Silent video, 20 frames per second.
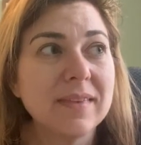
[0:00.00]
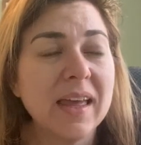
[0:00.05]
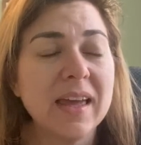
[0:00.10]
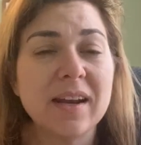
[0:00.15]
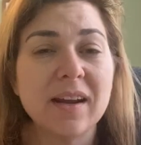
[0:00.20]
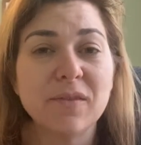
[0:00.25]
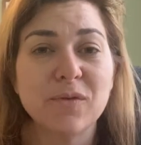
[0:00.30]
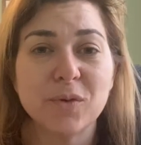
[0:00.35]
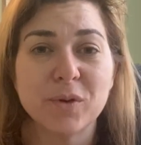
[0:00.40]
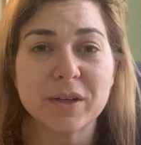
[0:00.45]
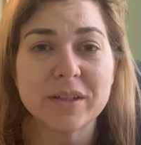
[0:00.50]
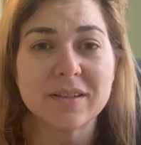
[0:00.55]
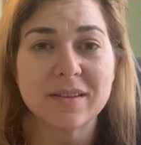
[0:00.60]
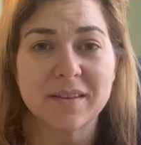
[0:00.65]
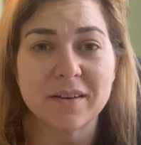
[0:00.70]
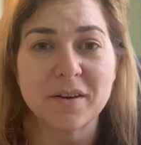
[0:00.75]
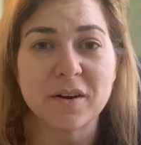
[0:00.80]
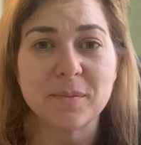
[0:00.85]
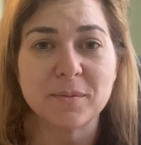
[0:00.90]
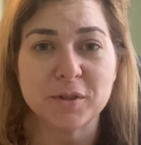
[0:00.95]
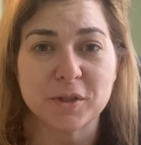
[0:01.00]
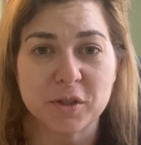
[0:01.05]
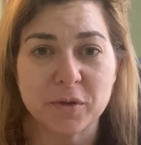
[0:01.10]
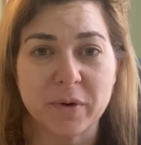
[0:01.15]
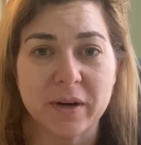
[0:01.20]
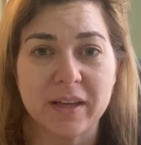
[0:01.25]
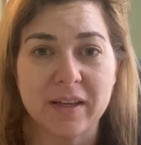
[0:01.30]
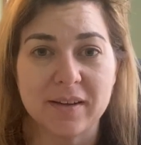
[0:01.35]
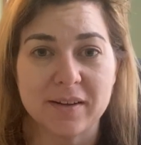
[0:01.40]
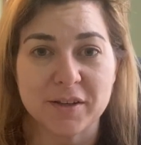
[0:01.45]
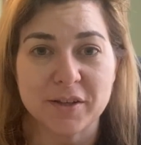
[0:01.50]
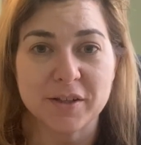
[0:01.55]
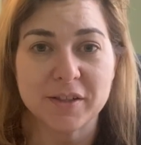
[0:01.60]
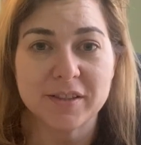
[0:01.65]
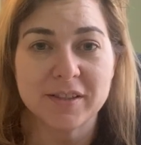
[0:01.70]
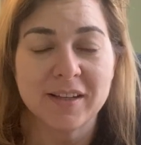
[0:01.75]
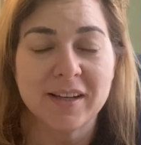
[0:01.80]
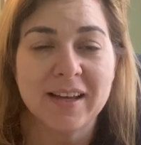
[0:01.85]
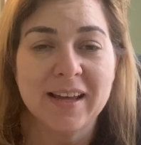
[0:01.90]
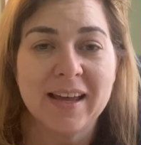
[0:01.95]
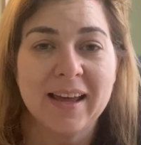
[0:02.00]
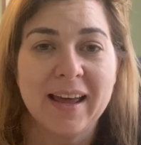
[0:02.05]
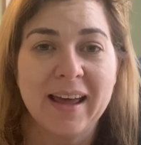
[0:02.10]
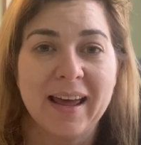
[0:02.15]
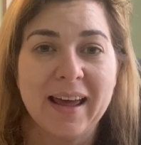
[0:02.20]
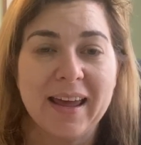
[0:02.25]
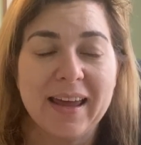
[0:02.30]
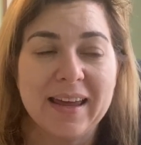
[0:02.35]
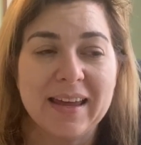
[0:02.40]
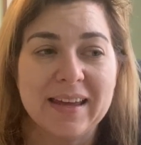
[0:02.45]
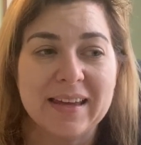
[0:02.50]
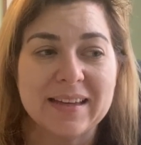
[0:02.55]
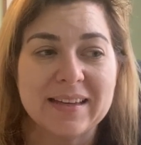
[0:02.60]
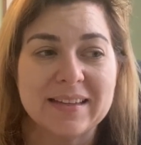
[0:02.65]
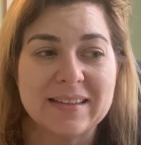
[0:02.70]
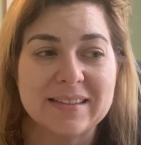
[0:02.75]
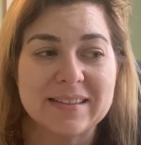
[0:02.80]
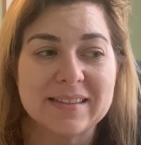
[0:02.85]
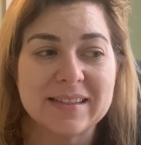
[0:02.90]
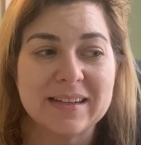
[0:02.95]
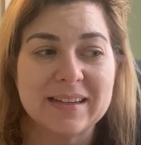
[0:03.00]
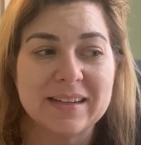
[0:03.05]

and I've worked there almost 20 years. And